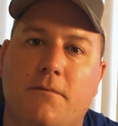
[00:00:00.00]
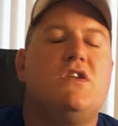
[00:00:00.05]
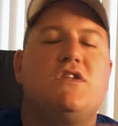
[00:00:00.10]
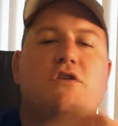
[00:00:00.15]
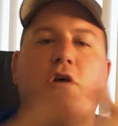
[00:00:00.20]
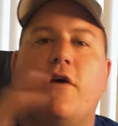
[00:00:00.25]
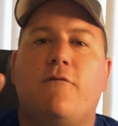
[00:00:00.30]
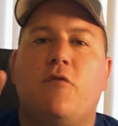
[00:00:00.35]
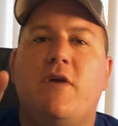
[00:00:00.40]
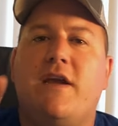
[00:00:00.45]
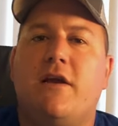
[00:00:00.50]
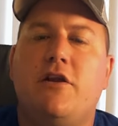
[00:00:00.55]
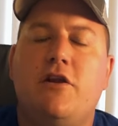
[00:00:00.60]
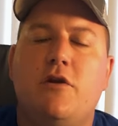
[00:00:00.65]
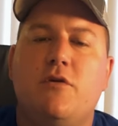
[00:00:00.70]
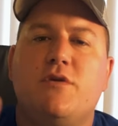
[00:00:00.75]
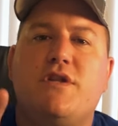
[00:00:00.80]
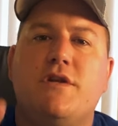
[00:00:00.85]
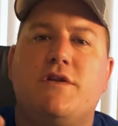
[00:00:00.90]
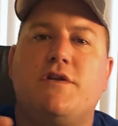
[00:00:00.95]
So if we can
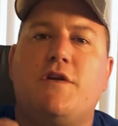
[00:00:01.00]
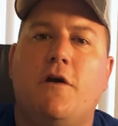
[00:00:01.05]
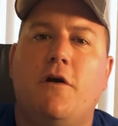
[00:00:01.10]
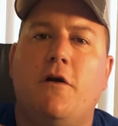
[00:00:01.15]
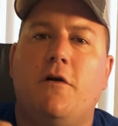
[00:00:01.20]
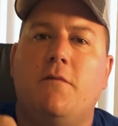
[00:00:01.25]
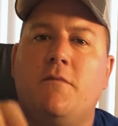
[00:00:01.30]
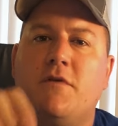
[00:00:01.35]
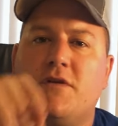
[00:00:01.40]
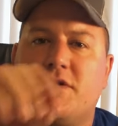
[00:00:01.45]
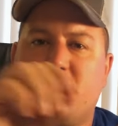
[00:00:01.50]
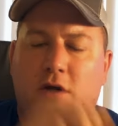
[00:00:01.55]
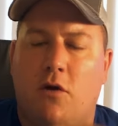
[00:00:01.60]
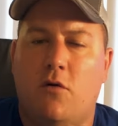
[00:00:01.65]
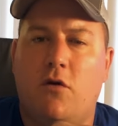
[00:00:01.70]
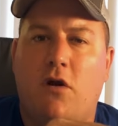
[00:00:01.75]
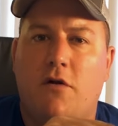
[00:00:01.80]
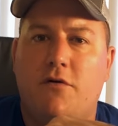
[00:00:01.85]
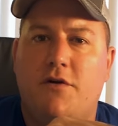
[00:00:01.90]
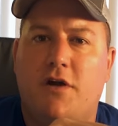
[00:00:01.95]
use the term
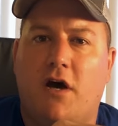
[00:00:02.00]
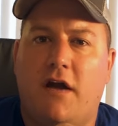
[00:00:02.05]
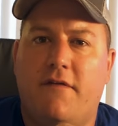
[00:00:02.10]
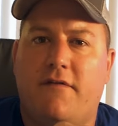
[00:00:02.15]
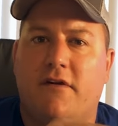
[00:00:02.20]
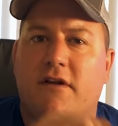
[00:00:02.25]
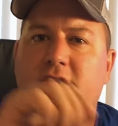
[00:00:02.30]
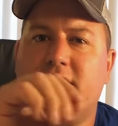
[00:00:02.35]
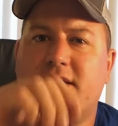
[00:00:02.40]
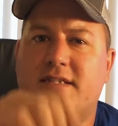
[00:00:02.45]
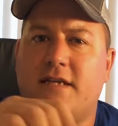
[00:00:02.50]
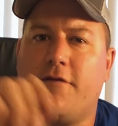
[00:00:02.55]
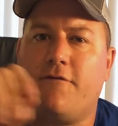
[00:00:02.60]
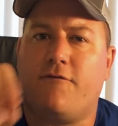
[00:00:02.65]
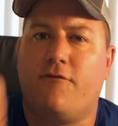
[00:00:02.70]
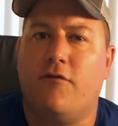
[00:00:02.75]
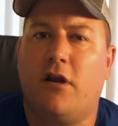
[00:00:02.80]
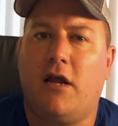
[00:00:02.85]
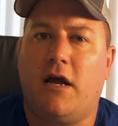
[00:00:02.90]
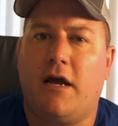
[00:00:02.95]
solo diver and
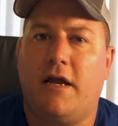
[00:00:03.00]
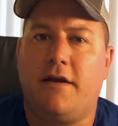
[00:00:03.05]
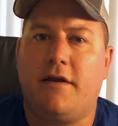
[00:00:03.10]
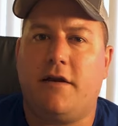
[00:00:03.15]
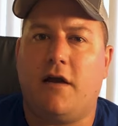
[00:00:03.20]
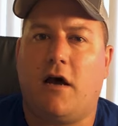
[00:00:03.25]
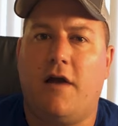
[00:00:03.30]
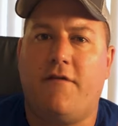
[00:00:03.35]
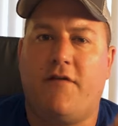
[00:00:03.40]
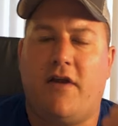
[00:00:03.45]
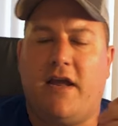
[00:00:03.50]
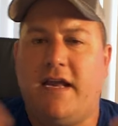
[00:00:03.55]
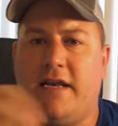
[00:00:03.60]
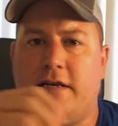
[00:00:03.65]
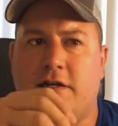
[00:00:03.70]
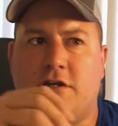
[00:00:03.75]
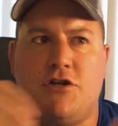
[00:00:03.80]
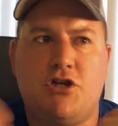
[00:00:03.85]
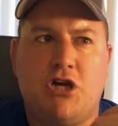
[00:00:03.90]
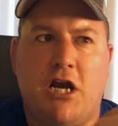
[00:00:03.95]
self-reliant diver
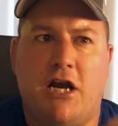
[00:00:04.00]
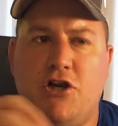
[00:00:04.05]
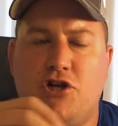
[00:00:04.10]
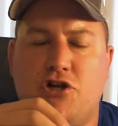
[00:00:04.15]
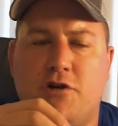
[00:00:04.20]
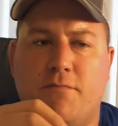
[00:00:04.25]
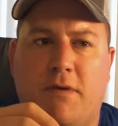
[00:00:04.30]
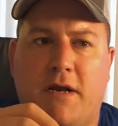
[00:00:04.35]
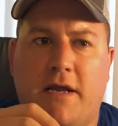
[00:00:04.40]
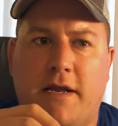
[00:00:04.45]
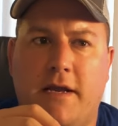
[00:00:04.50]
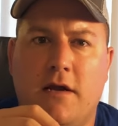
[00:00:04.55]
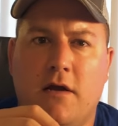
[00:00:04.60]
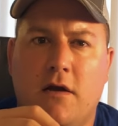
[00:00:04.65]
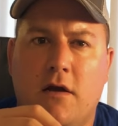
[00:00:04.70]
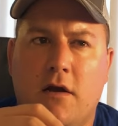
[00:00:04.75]
interchangeably,